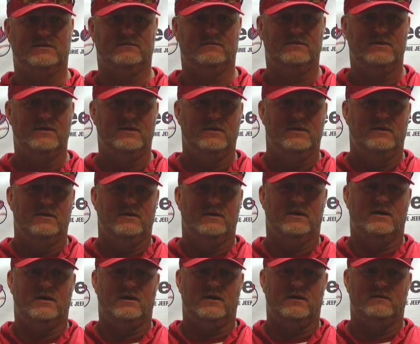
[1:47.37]
and
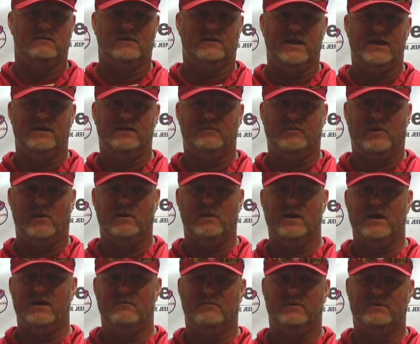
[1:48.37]
late in the ball
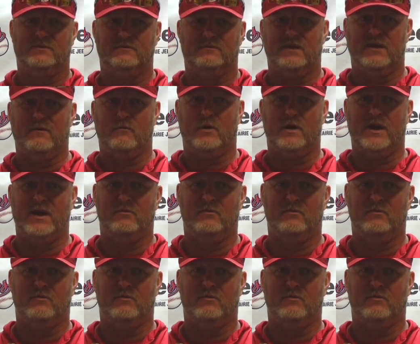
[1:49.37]
game, but they weren't